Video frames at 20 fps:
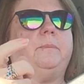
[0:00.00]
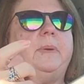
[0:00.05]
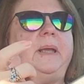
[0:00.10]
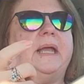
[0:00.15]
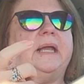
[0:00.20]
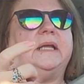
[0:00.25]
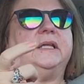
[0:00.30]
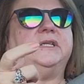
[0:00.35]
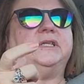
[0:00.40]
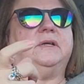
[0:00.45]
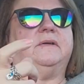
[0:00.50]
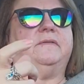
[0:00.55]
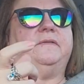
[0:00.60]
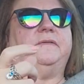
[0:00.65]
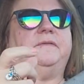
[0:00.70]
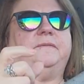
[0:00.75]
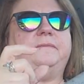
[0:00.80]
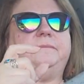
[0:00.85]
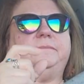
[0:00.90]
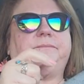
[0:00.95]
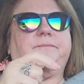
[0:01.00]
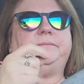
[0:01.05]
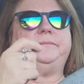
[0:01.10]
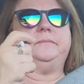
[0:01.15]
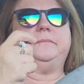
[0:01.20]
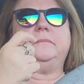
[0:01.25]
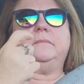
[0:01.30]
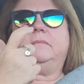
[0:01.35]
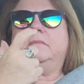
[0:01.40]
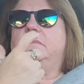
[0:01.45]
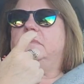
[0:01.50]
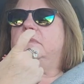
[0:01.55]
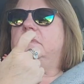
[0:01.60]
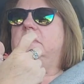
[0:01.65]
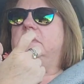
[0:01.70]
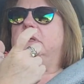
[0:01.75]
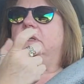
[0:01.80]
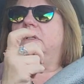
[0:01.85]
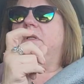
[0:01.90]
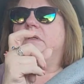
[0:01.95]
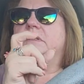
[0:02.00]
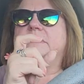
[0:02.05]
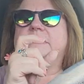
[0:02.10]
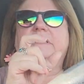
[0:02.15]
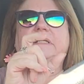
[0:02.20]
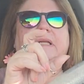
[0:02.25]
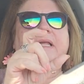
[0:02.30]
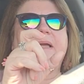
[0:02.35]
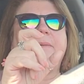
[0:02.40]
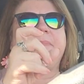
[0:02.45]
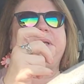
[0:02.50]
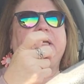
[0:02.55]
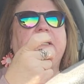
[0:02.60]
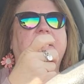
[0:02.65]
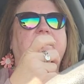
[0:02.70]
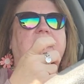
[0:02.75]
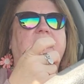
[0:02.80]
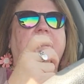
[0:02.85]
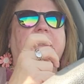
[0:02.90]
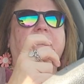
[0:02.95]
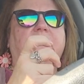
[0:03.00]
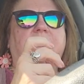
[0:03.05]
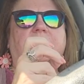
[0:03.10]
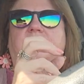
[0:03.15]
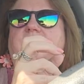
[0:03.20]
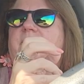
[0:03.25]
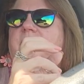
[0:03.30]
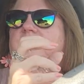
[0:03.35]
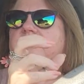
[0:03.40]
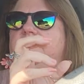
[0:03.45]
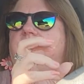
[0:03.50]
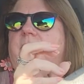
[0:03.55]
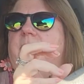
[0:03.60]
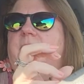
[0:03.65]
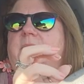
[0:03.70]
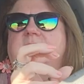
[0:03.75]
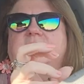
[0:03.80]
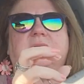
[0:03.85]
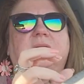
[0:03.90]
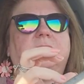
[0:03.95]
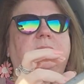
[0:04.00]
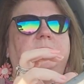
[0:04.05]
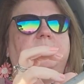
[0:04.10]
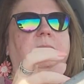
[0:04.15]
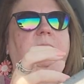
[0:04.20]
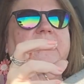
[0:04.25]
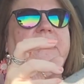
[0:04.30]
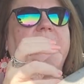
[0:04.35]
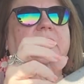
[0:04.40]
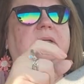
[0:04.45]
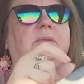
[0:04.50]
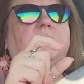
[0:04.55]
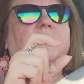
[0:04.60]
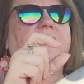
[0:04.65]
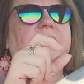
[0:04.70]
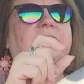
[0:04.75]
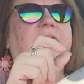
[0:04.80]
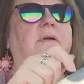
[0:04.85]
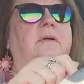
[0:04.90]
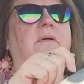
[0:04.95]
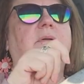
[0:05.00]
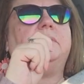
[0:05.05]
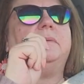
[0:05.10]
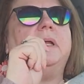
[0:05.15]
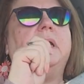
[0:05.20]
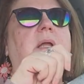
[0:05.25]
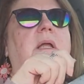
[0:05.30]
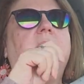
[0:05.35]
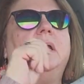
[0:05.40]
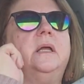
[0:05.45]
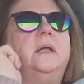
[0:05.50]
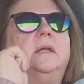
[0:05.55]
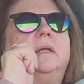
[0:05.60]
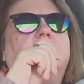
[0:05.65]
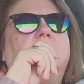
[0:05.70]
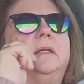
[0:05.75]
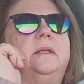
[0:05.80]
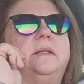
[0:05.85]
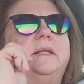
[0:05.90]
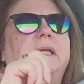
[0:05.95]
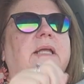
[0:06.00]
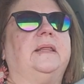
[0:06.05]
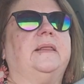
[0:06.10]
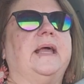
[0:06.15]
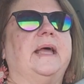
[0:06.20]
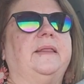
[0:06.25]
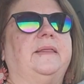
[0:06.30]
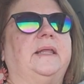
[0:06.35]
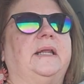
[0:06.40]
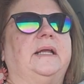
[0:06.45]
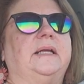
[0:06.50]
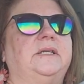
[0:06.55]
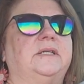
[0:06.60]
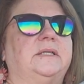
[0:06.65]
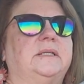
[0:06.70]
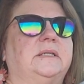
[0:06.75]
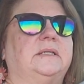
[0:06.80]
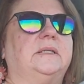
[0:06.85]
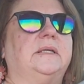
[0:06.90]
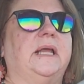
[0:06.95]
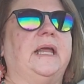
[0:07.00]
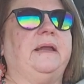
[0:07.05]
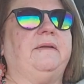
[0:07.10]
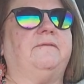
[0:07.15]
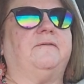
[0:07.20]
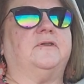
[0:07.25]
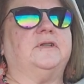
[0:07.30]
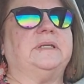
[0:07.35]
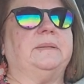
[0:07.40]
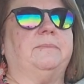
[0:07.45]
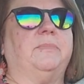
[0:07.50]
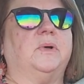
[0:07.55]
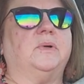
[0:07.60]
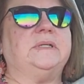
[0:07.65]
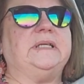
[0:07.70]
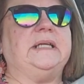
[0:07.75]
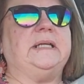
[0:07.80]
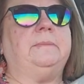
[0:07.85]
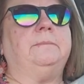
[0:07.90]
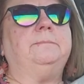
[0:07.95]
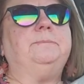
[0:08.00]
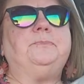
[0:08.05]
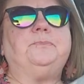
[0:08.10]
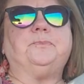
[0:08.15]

package of little salami kind of meat, whatever little thing of that that I just ate for some protein.